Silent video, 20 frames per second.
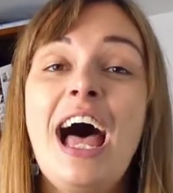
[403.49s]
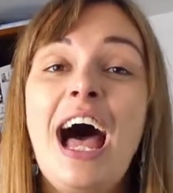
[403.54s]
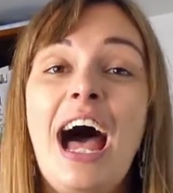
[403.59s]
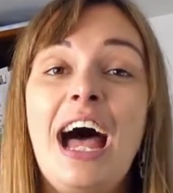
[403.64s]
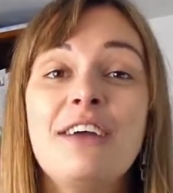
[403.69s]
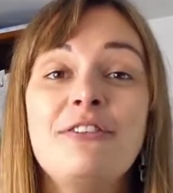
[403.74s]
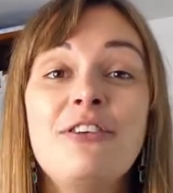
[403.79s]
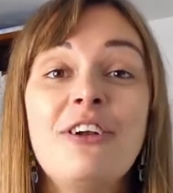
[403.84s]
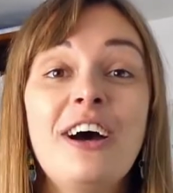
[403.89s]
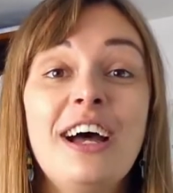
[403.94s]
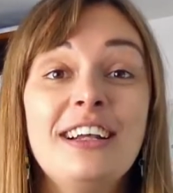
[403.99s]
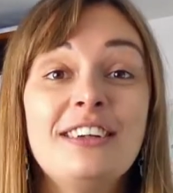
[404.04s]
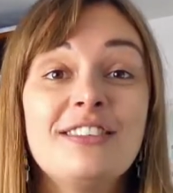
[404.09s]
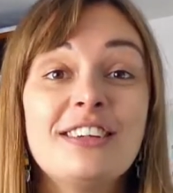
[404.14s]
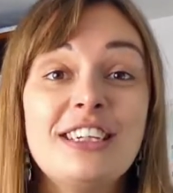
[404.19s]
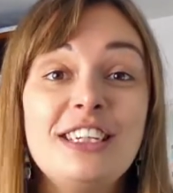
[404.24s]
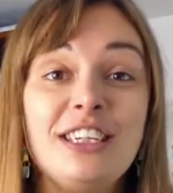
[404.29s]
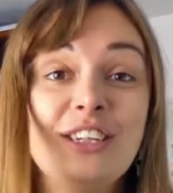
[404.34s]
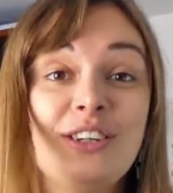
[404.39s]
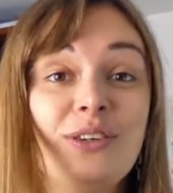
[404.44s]
I've not
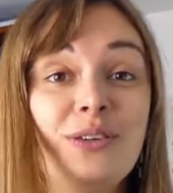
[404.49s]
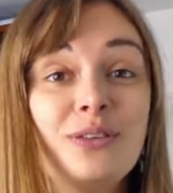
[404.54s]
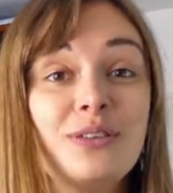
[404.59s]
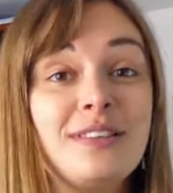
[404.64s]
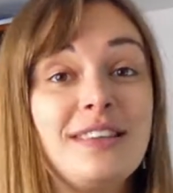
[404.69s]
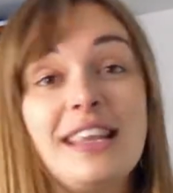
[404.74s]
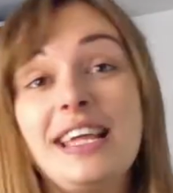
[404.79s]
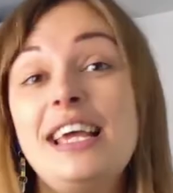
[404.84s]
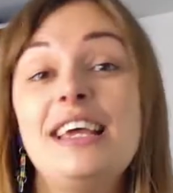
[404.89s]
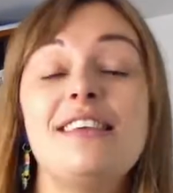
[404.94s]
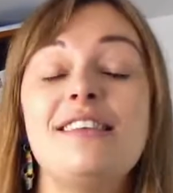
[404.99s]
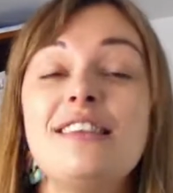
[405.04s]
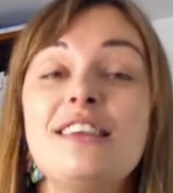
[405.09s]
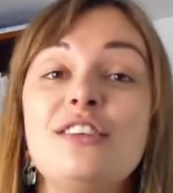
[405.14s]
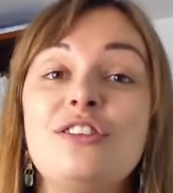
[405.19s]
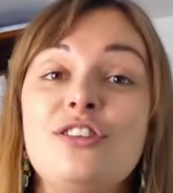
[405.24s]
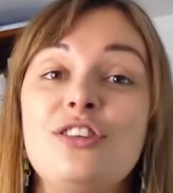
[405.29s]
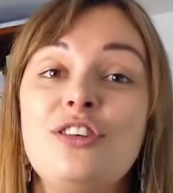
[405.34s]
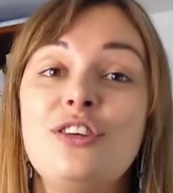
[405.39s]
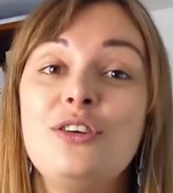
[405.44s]
actually used this
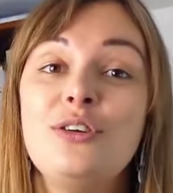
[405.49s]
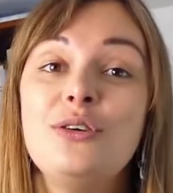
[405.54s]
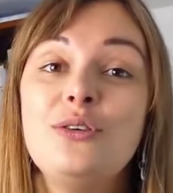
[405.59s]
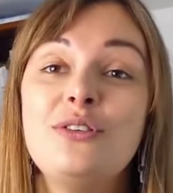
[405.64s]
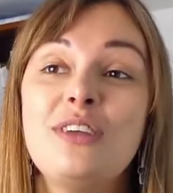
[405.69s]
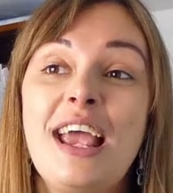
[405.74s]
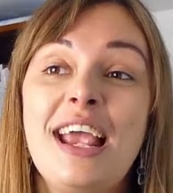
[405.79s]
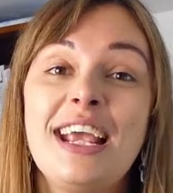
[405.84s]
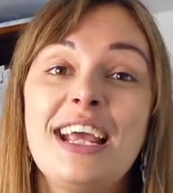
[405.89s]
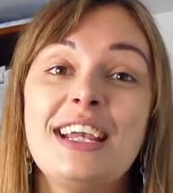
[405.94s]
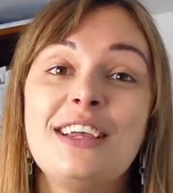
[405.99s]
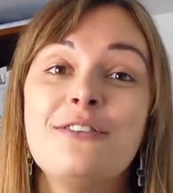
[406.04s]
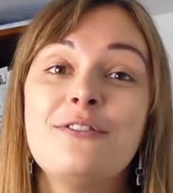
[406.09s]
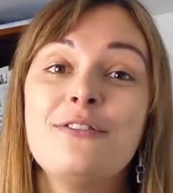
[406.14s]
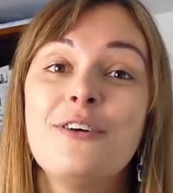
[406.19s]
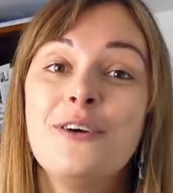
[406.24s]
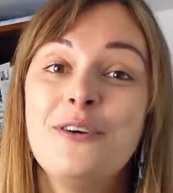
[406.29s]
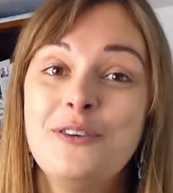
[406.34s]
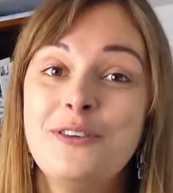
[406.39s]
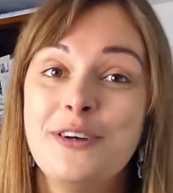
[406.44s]
to take any
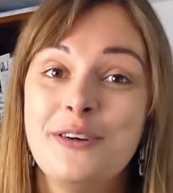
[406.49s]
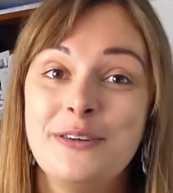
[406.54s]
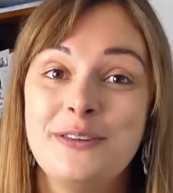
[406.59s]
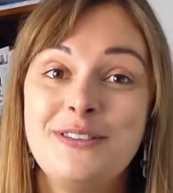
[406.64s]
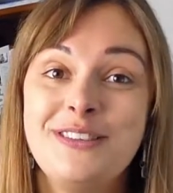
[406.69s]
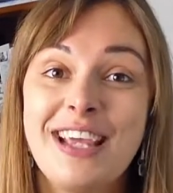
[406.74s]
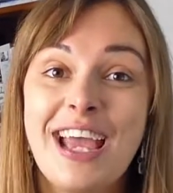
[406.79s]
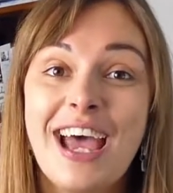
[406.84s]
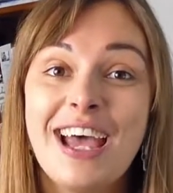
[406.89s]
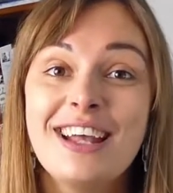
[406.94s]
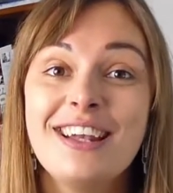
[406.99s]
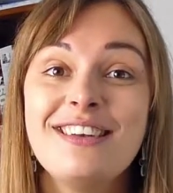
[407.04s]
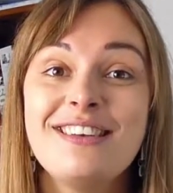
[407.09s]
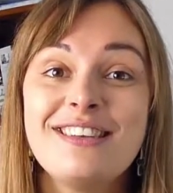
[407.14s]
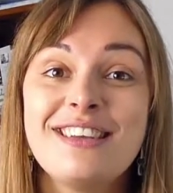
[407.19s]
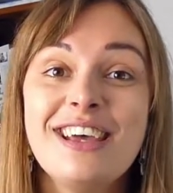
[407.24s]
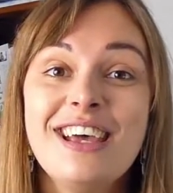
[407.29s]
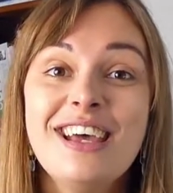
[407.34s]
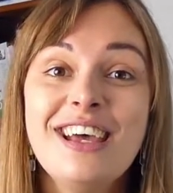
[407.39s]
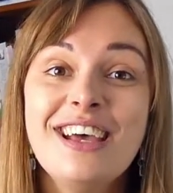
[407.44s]
photos yet,
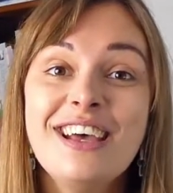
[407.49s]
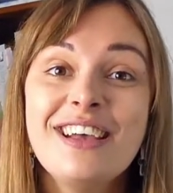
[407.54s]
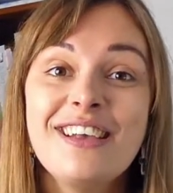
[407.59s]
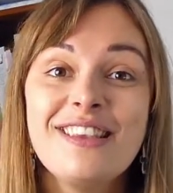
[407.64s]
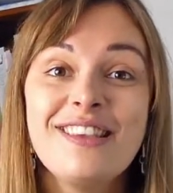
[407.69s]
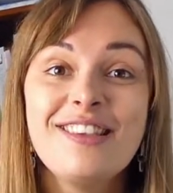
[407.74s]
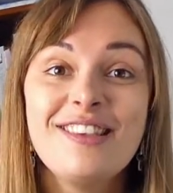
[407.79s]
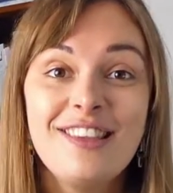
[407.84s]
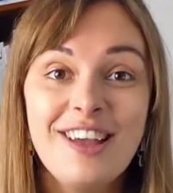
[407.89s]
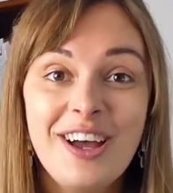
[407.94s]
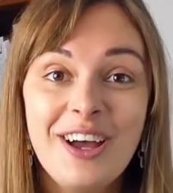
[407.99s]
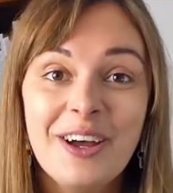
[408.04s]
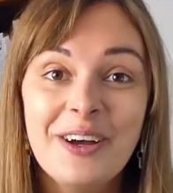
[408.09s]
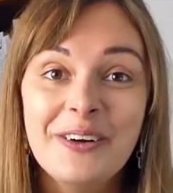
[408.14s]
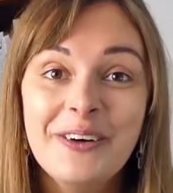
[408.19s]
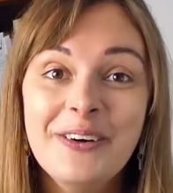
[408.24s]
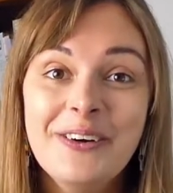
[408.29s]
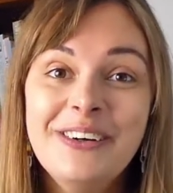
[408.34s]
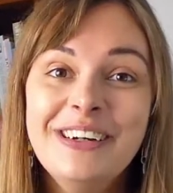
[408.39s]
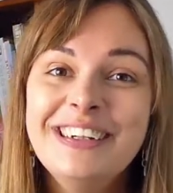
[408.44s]

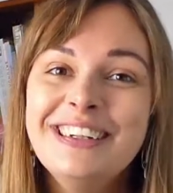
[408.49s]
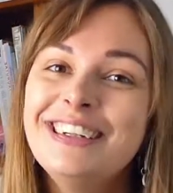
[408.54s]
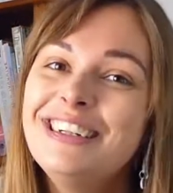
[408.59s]
so